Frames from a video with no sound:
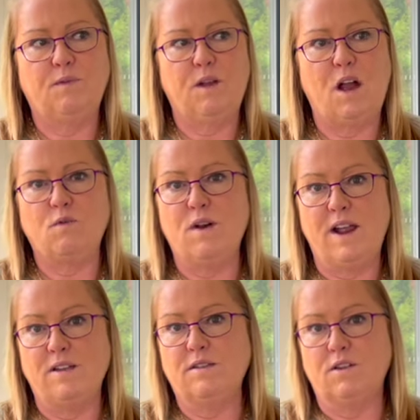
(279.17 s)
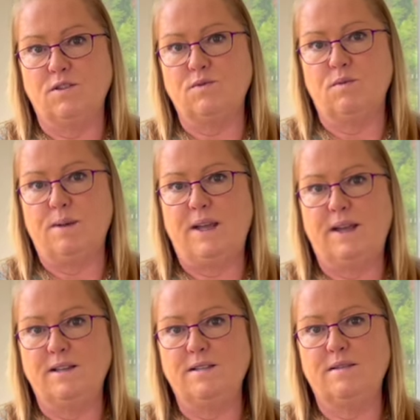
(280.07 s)
around those
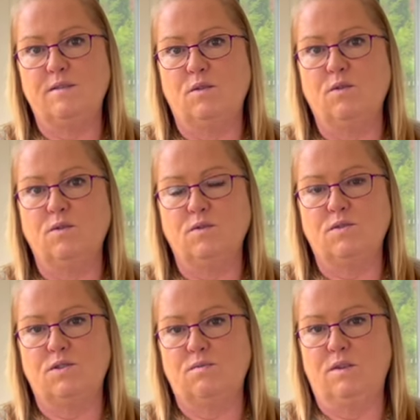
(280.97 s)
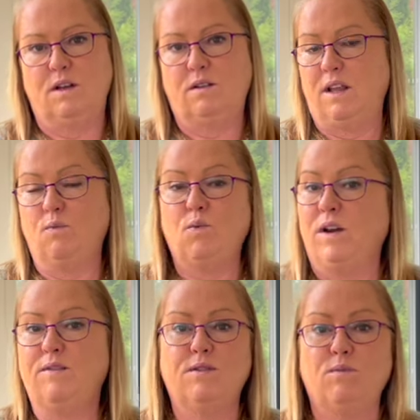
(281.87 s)
repairs, or that
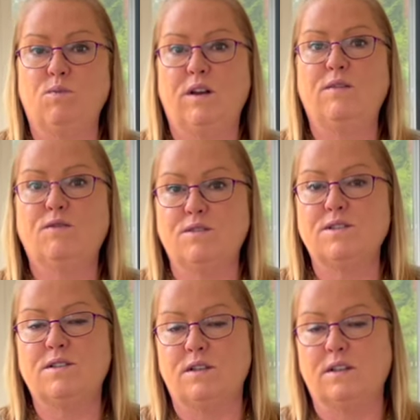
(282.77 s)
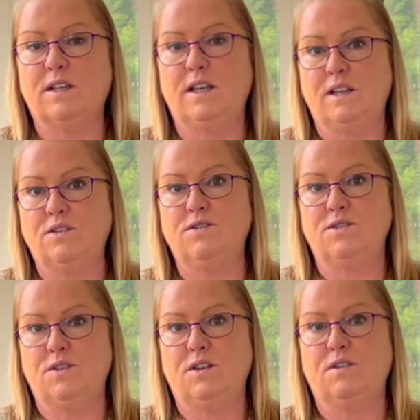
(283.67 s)
whatever is the key
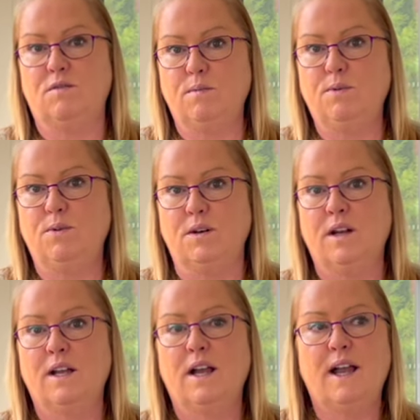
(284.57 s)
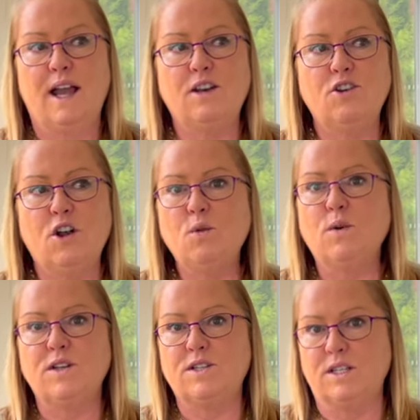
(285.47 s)
concern in the report, and know
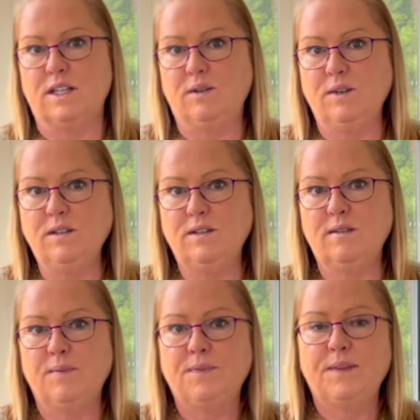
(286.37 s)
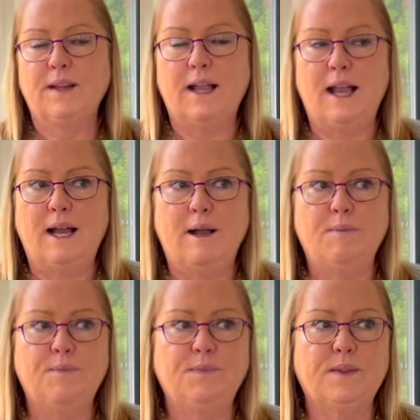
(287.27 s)
what you're dealing with.
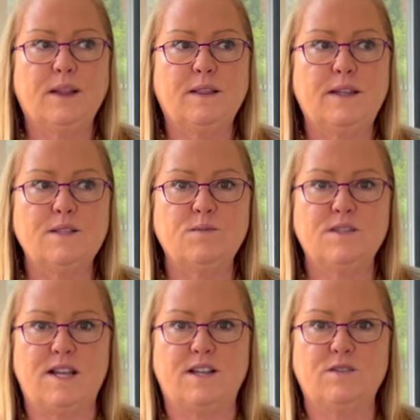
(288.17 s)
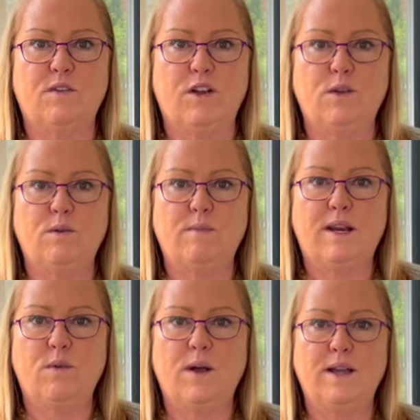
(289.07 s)
This will satisfy you in
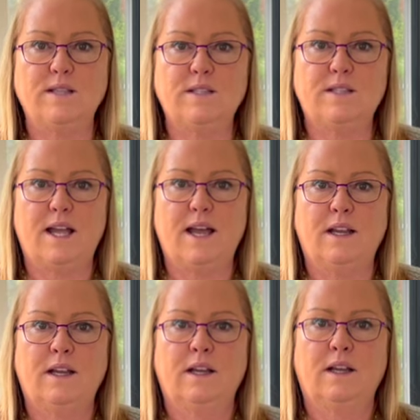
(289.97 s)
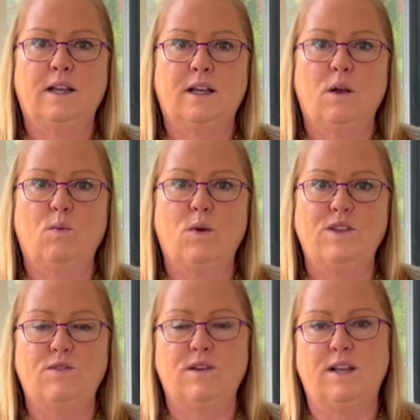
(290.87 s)
many ways, that
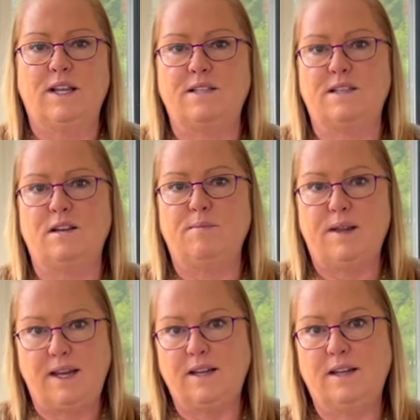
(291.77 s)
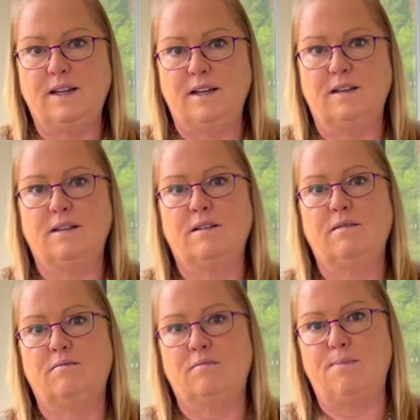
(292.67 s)
whether it's an immediate
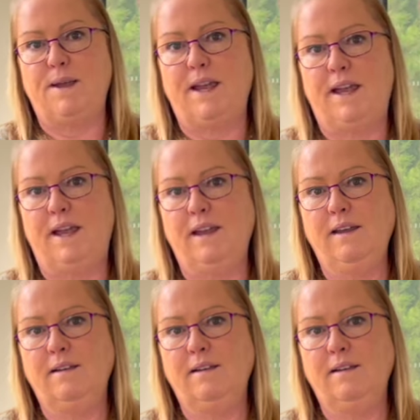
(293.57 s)
repair,